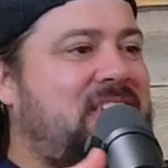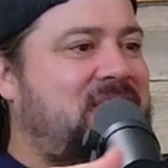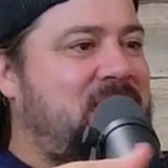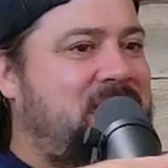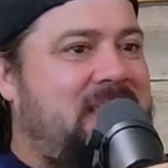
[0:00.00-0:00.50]
they
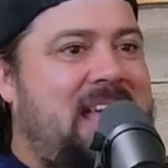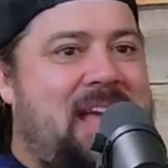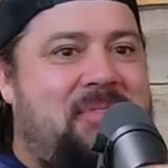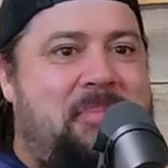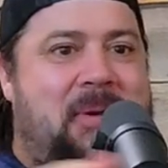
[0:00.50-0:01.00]
showed
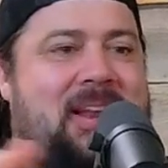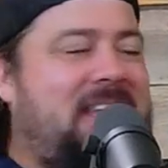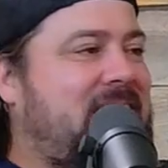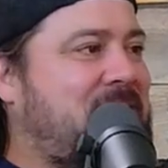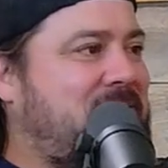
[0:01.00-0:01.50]

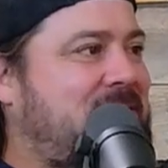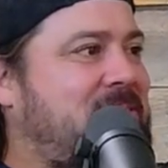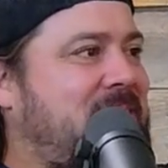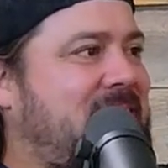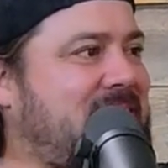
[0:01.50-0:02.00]
everybody that was
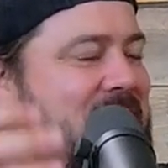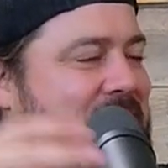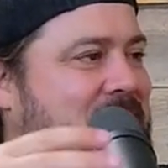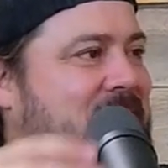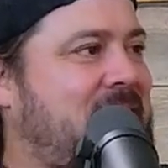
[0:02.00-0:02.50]
doing you
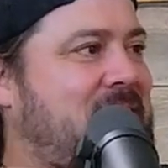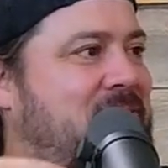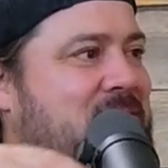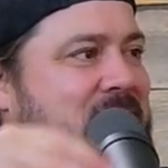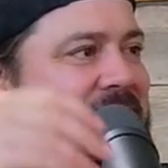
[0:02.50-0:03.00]
know the
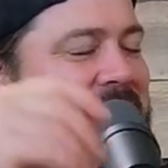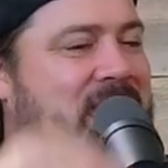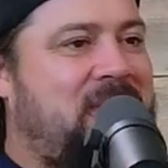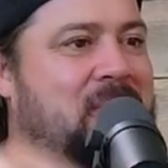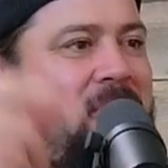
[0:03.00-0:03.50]
interview they showed
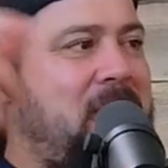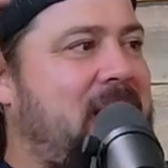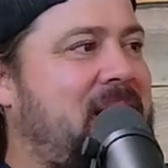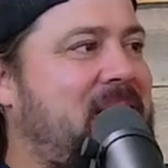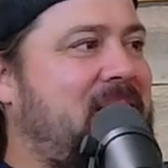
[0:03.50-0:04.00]
it to
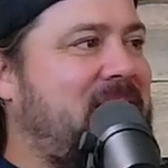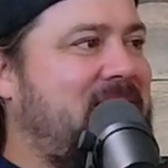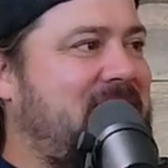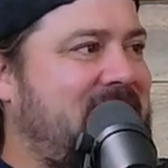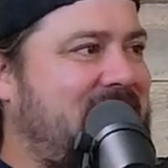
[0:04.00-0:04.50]

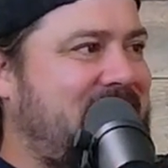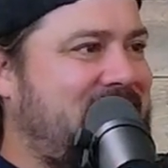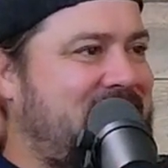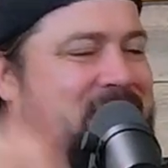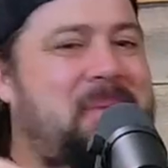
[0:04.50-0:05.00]
Colbert, uh,
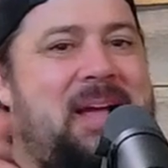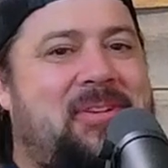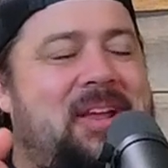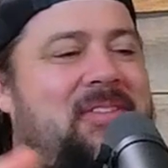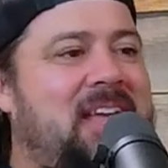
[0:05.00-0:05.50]

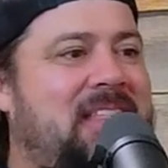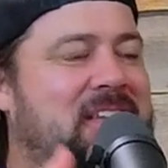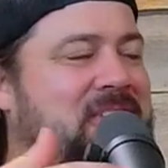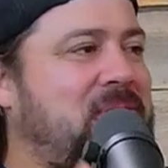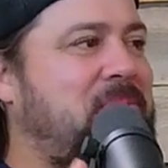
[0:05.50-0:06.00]
Smigel, and all that.
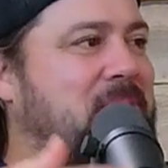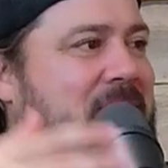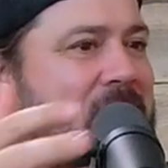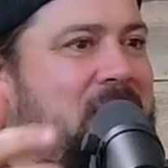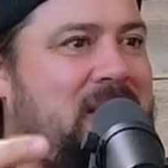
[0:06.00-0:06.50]
They showed them
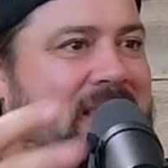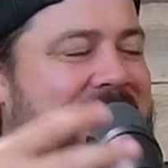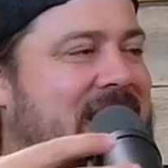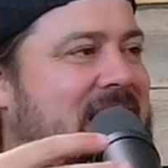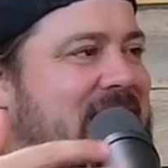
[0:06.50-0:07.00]
like a
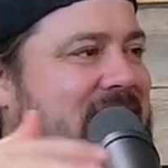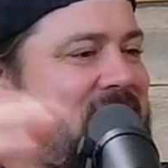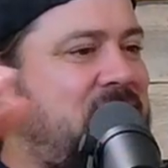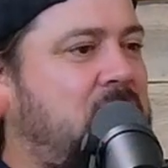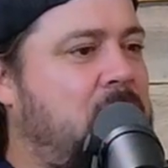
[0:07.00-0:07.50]
lead in to
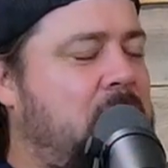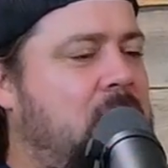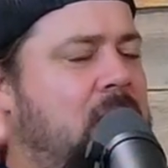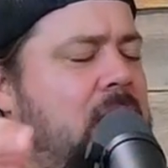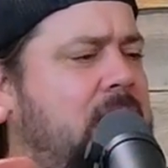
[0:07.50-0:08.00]
the show
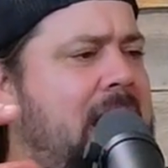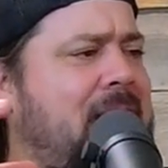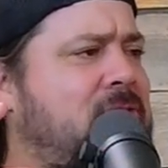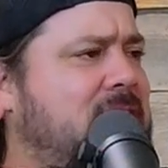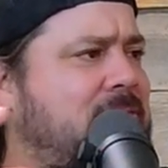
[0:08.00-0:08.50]
or
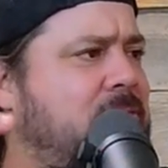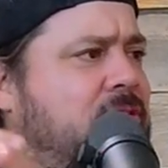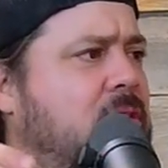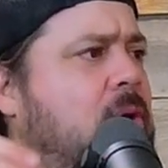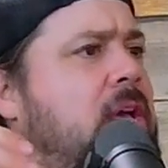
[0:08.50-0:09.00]
advertisement
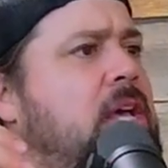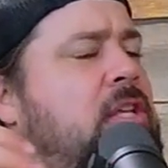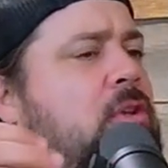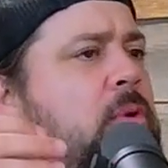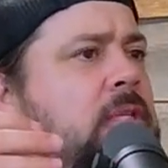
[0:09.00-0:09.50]
show.
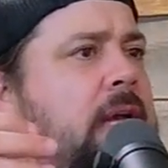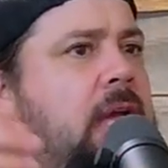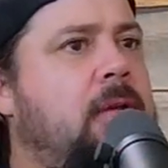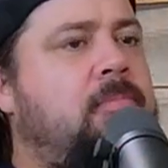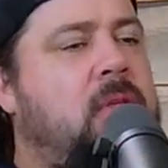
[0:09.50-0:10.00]
Mm-hmm. So it was mm-hmm.
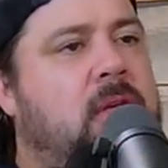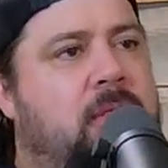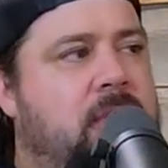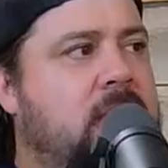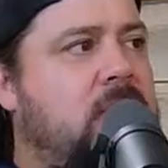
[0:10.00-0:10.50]
like
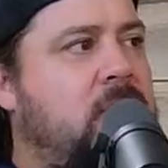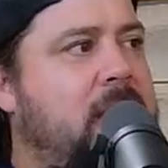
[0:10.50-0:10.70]
this